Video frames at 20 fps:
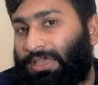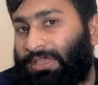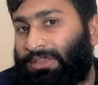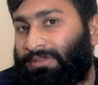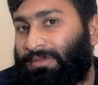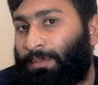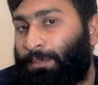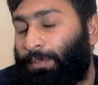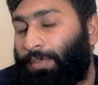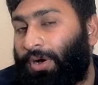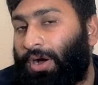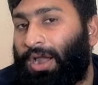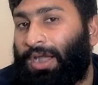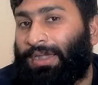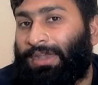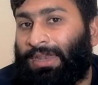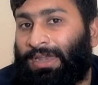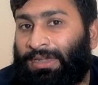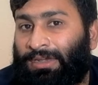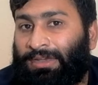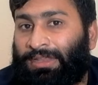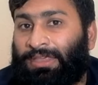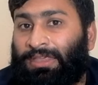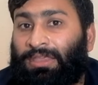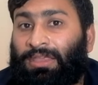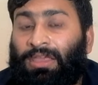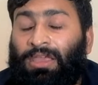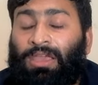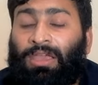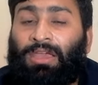is
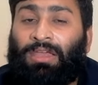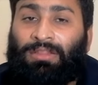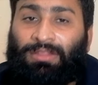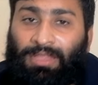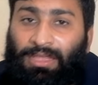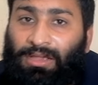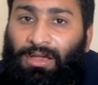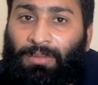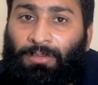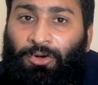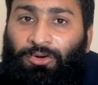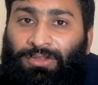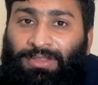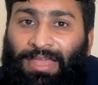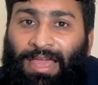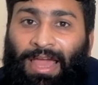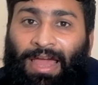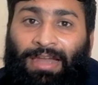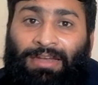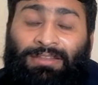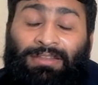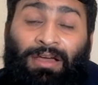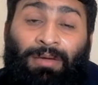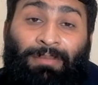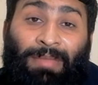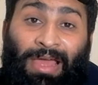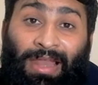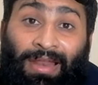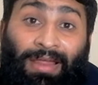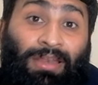importantly think about that the
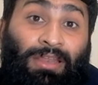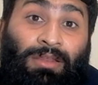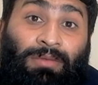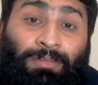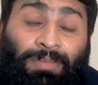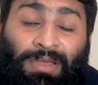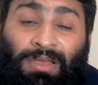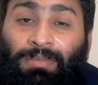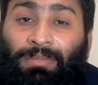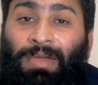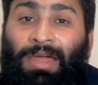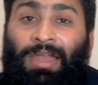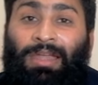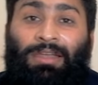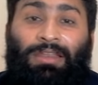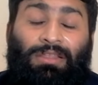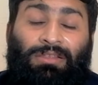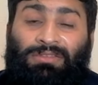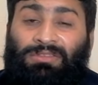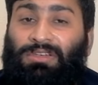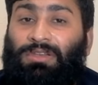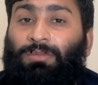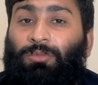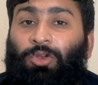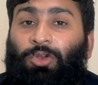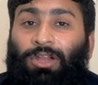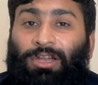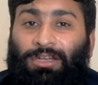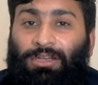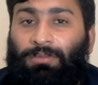melanin pigment is
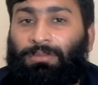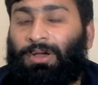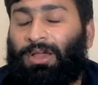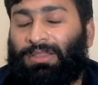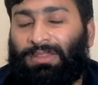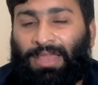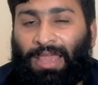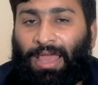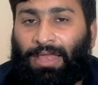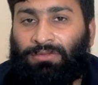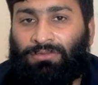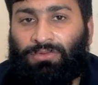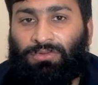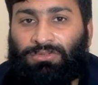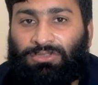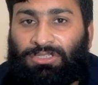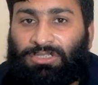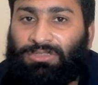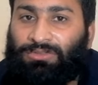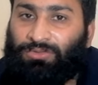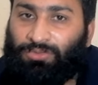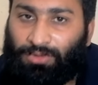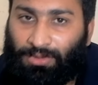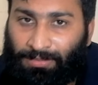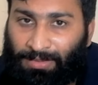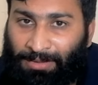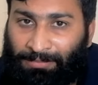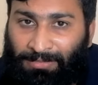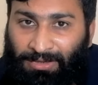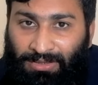stimulated by the estrogen, so
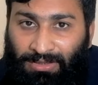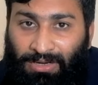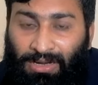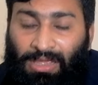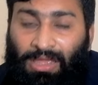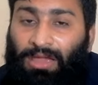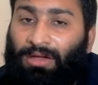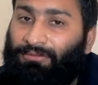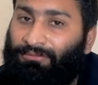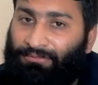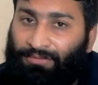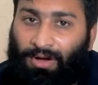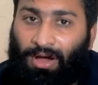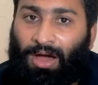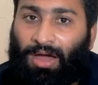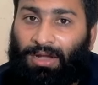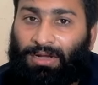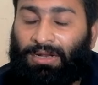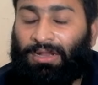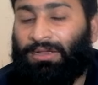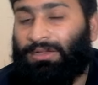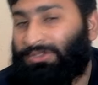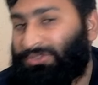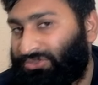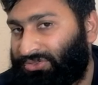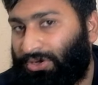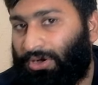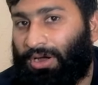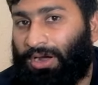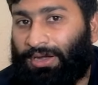remember for
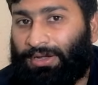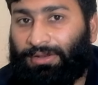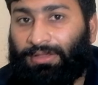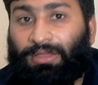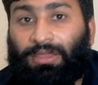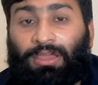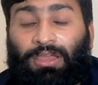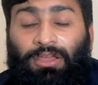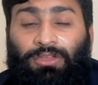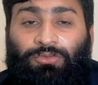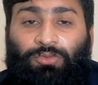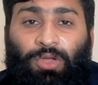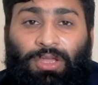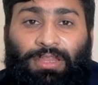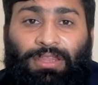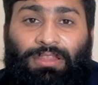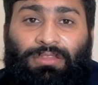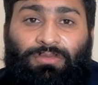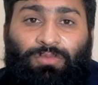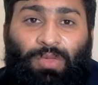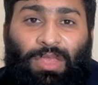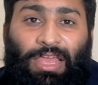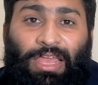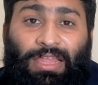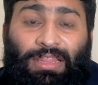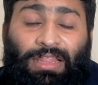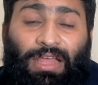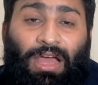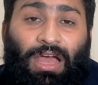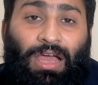short. So in this way
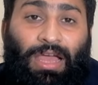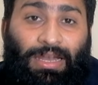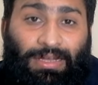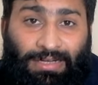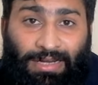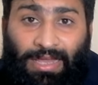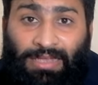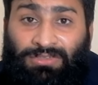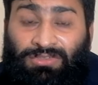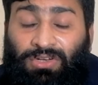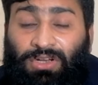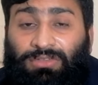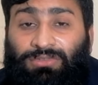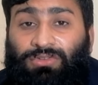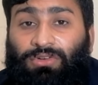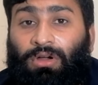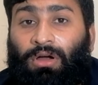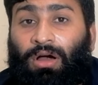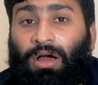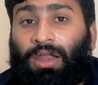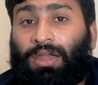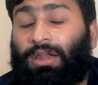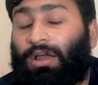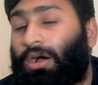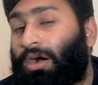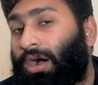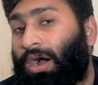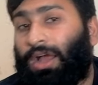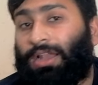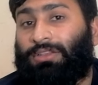the testosterone
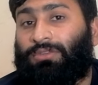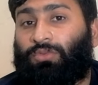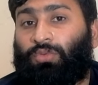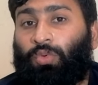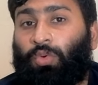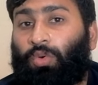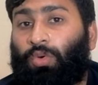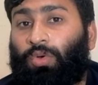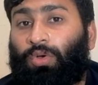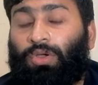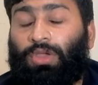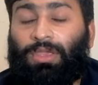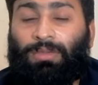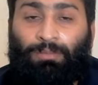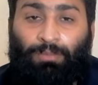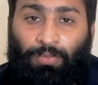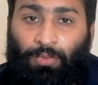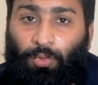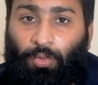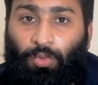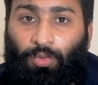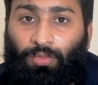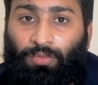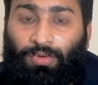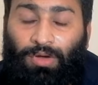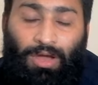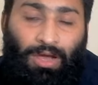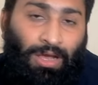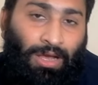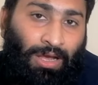also
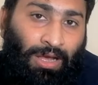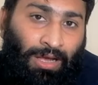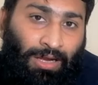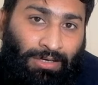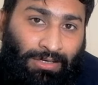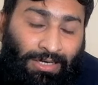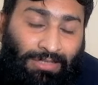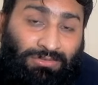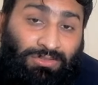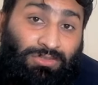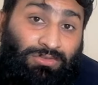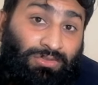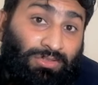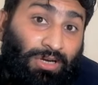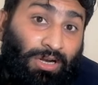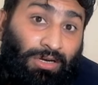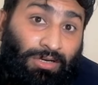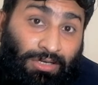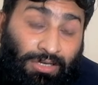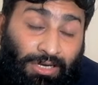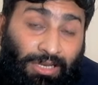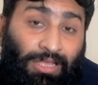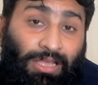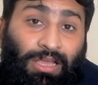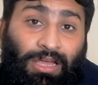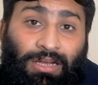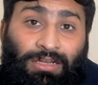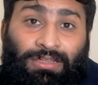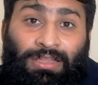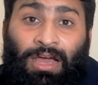improve, testosterone
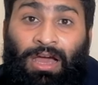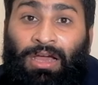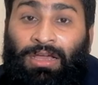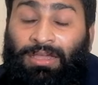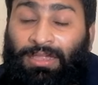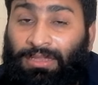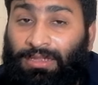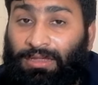trigger the